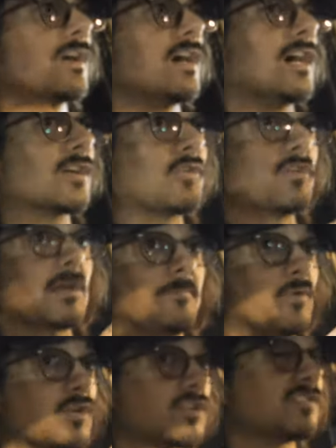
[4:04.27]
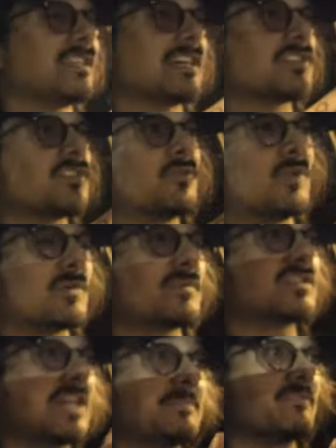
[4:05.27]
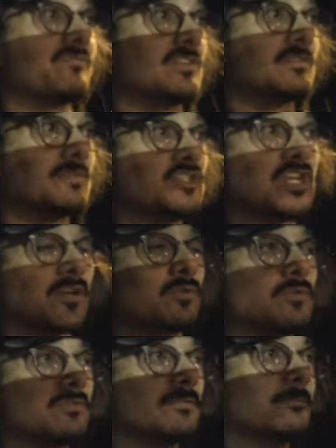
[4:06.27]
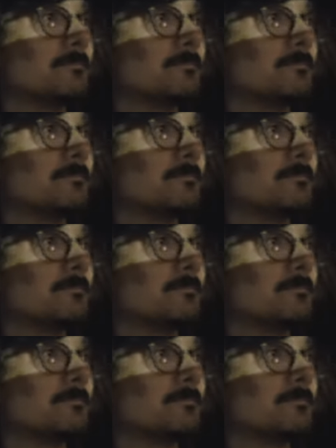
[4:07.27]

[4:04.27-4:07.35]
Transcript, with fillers: Uh, Kodak Portra is actually a warmer type of film in general.